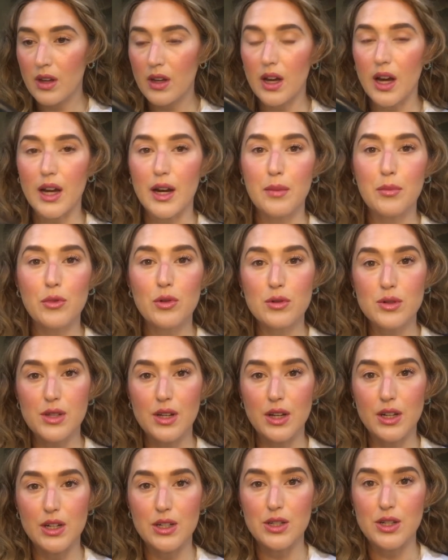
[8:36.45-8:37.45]
And I'm also
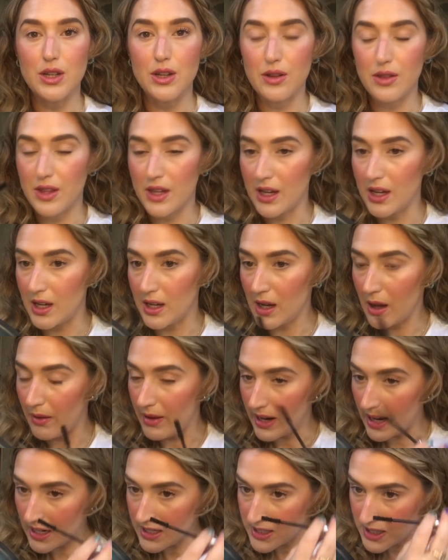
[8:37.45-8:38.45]
going to do the lower
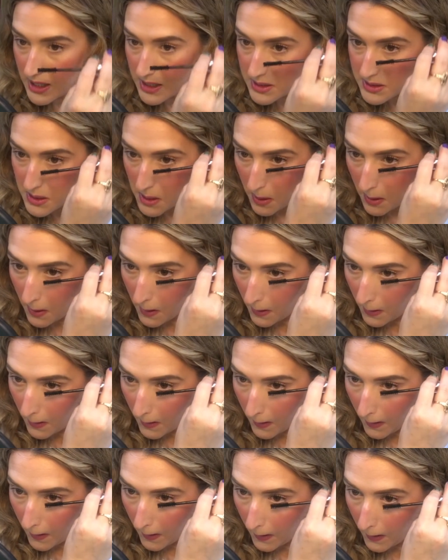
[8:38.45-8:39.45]
lashes,
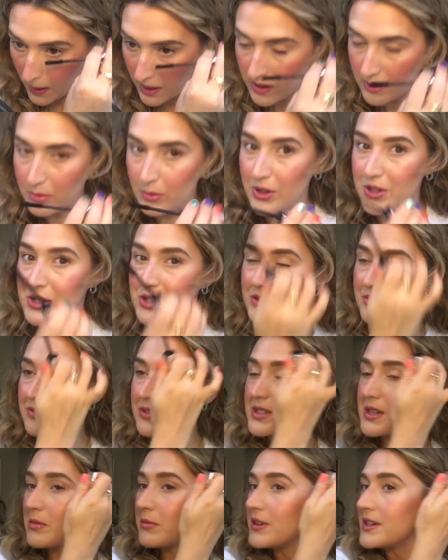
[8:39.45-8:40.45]
which for
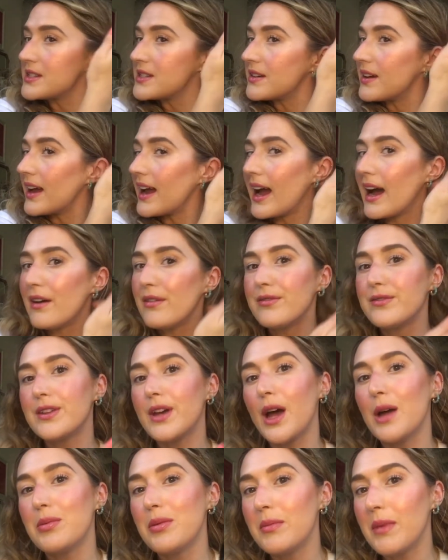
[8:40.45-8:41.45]
some reason I have to
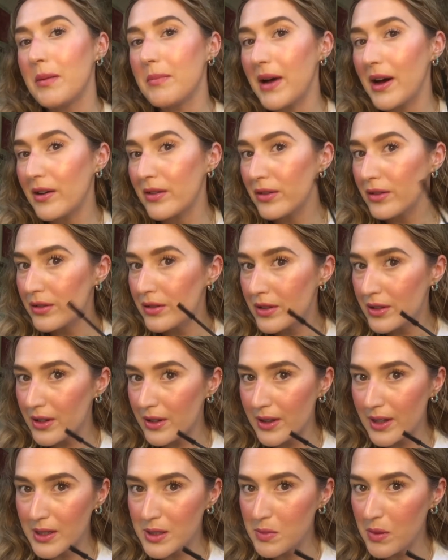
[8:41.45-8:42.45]
open my mouth to do
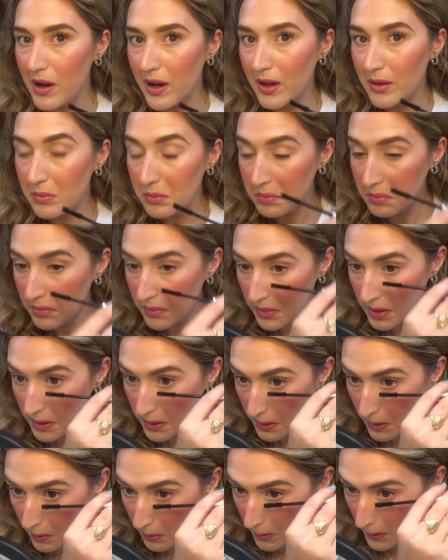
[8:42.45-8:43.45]
this part. I
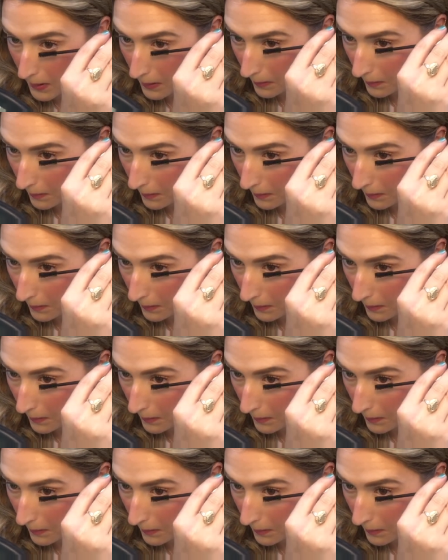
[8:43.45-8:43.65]
don't know why.